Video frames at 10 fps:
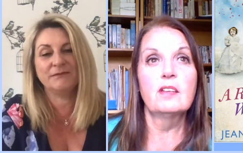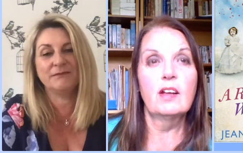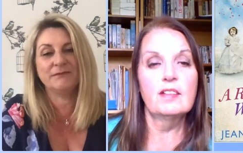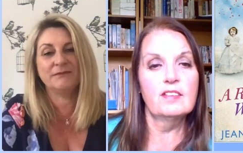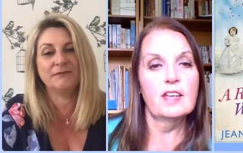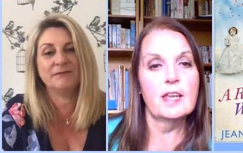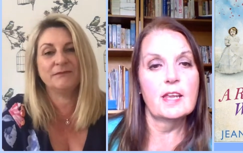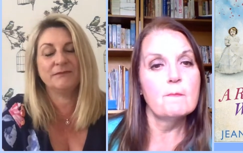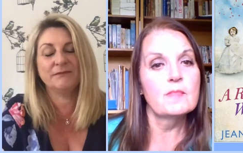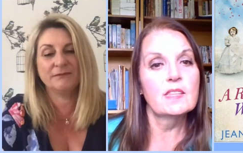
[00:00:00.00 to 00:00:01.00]

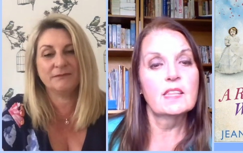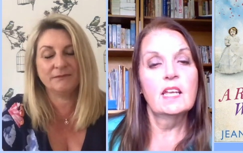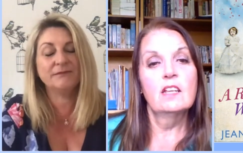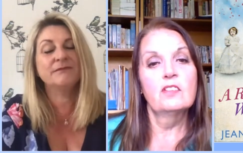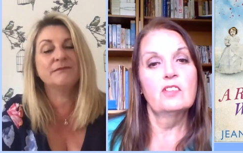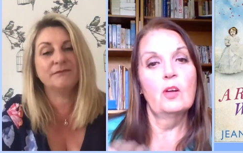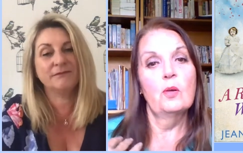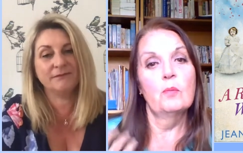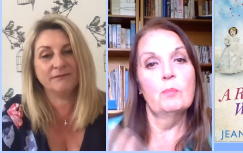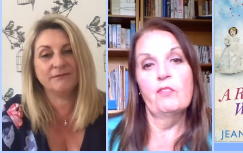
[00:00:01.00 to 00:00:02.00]
Speaker 1: 19.
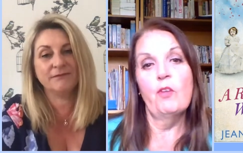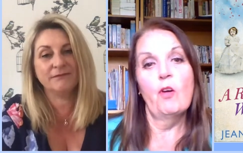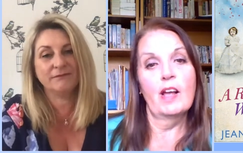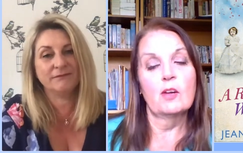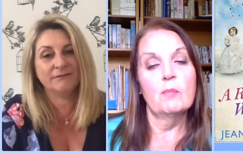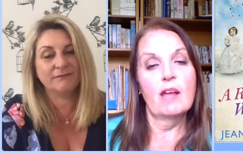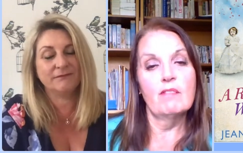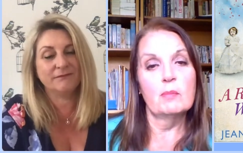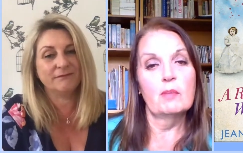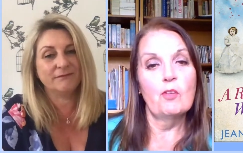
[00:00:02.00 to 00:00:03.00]
So before I got
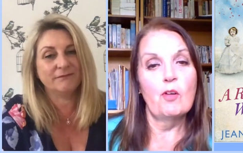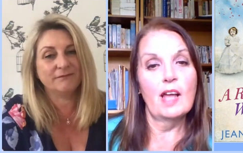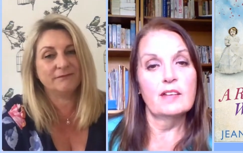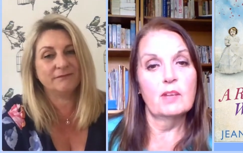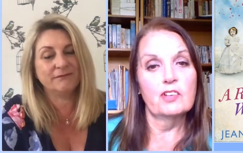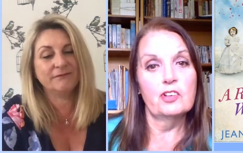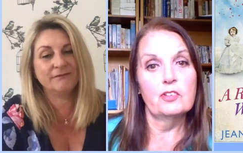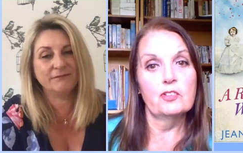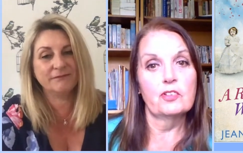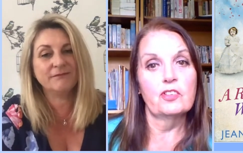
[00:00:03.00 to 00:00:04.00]
married, before I had my
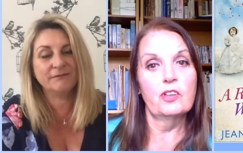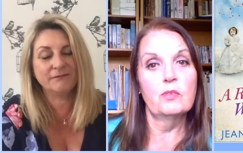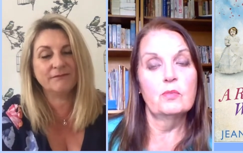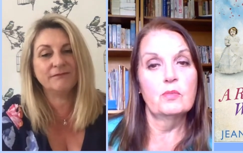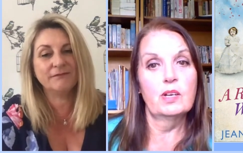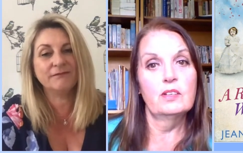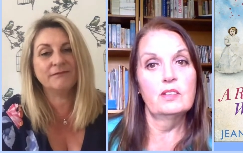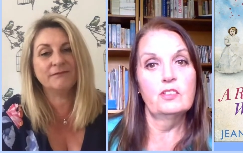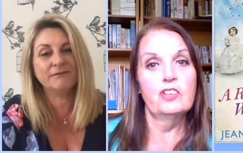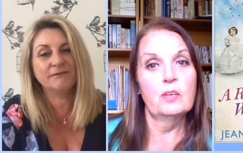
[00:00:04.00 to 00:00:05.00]
children. So when
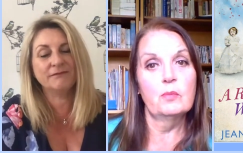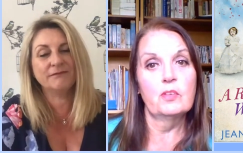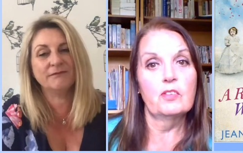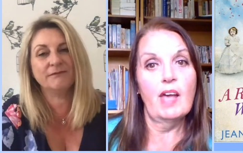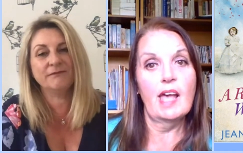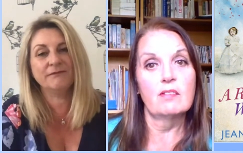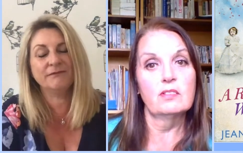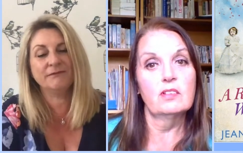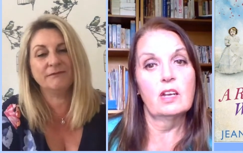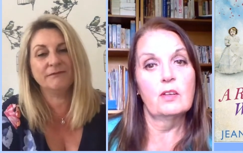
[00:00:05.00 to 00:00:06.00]
she was around
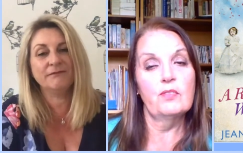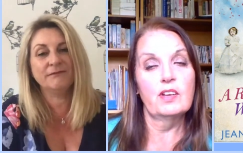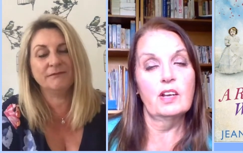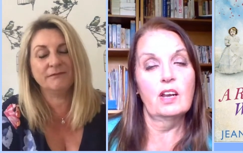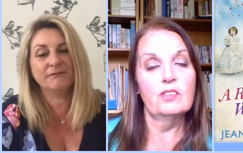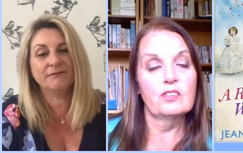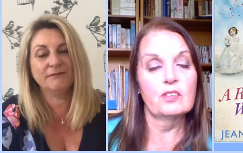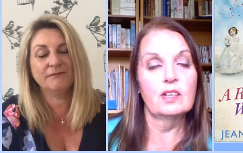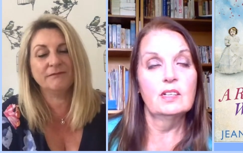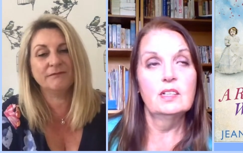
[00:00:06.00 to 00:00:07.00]
and I was very close to
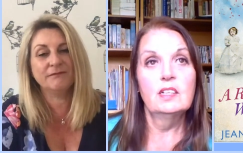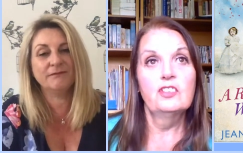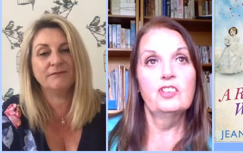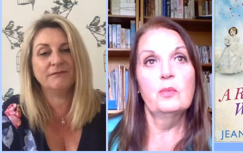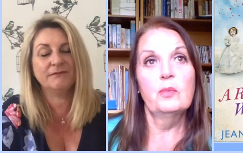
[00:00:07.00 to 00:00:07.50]
her, she